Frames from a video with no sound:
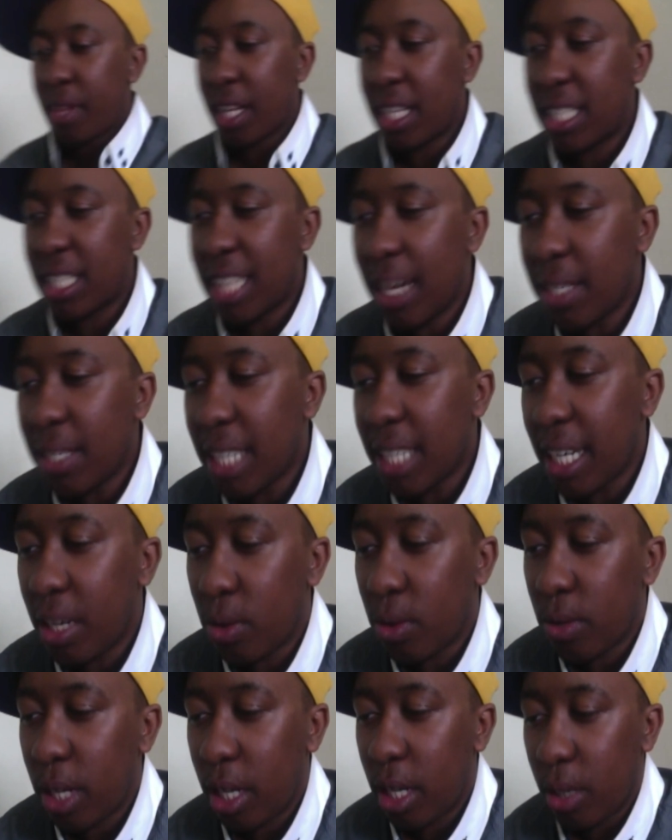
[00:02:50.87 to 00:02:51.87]
It sounds like a
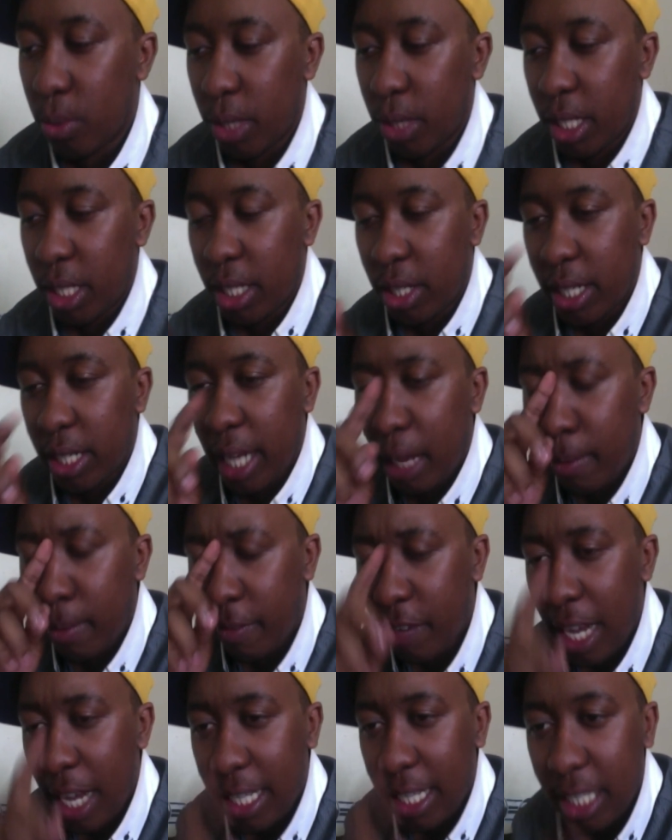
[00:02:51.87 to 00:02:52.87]
really good game.
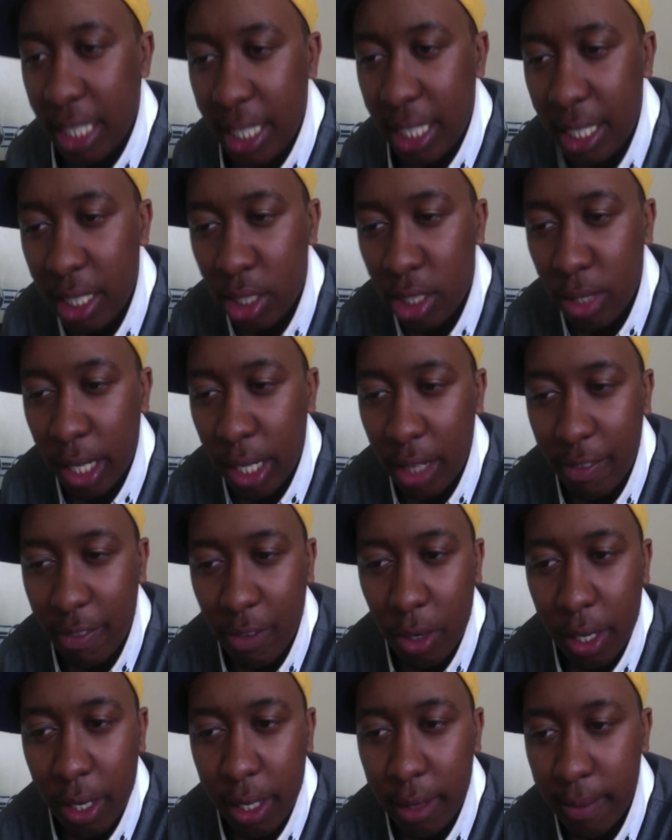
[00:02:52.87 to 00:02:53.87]
Have you actually seen the trailer
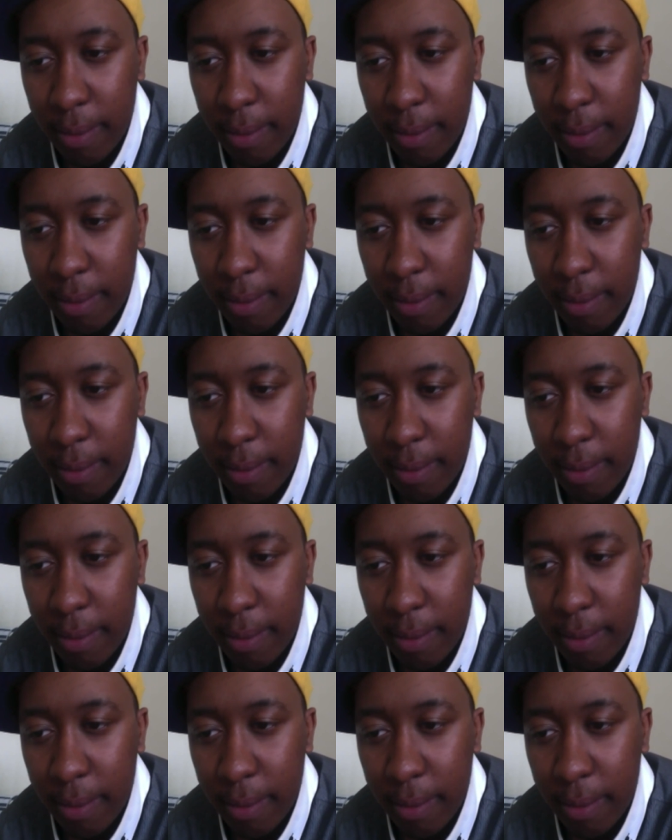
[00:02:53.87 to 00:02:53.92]
for it?